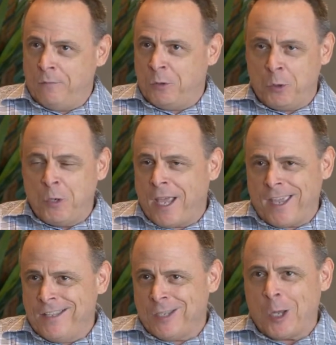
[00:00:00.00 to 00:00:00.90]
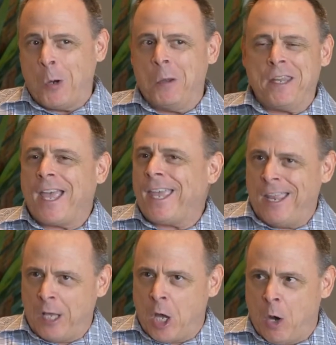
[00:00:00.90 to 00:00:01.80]
2 decades ago, a decade
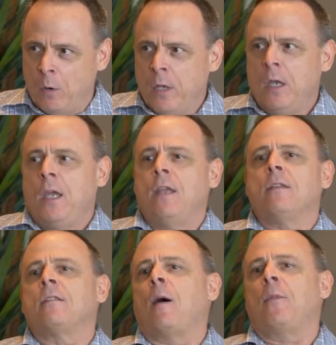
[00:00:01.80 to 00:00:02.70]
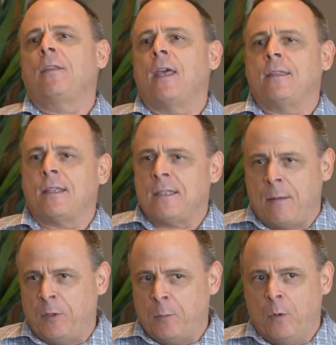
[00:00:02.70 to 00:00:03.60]
ago, into something that's
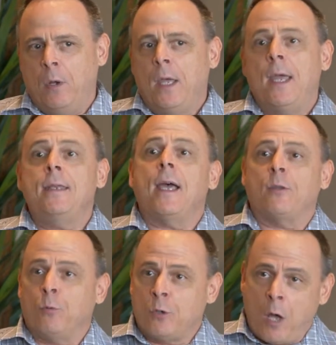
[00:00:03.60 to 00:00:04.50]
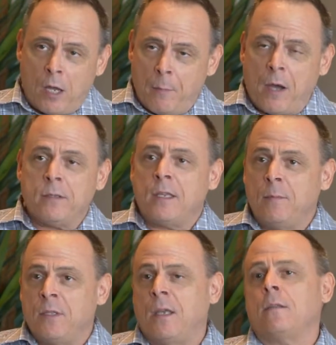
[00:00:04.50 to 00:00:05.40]
acceptable. And yes, we're talking about
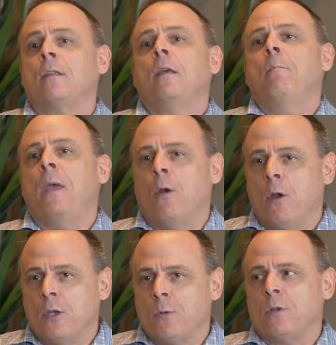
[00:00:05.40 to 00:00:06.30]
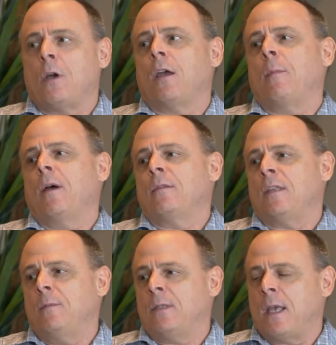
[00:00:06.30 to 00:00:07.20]
same-sex marriage, we're talking about
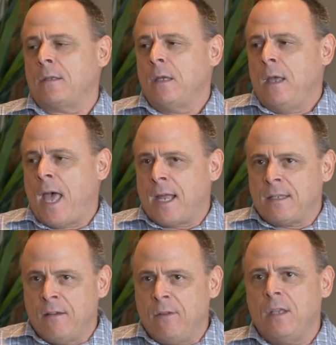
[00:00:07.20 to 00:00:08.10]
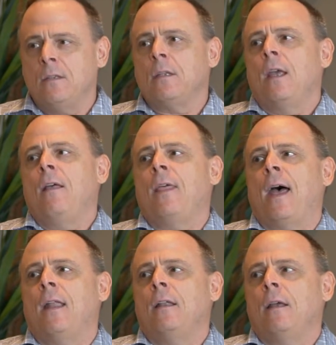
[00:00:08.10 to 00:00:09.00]
same-sex activities
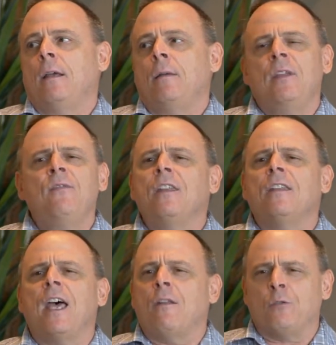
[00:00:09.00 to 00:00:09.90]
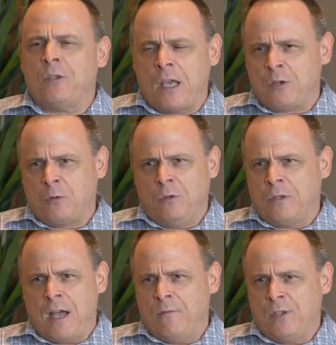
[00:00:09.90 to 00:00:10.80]
that, even in heterosexual
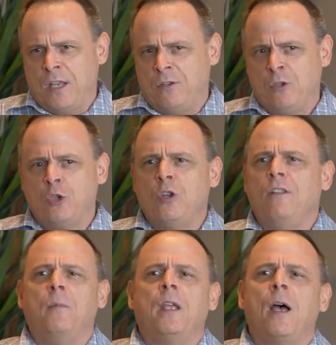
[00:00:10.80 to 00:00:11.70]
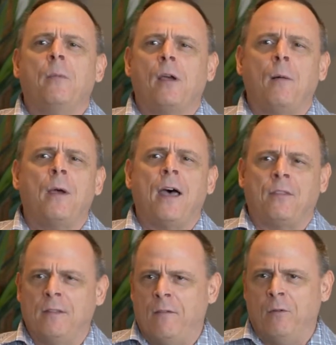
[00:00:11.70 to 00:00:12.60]
conversations, shouldn't even be coming up at
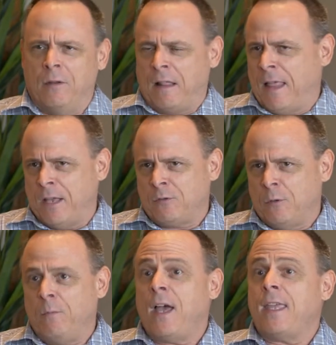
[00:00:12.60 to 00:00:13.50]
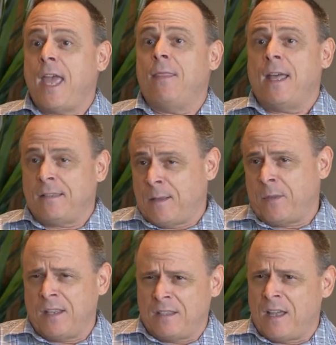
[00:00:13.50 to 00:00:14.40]
the level of the classroom. Again, that's
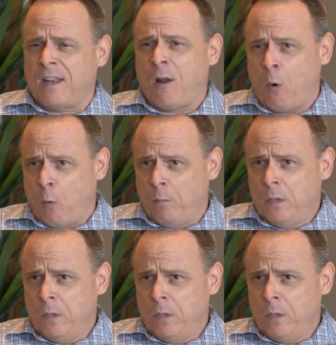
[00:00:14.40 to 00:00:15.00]
something that's done at home.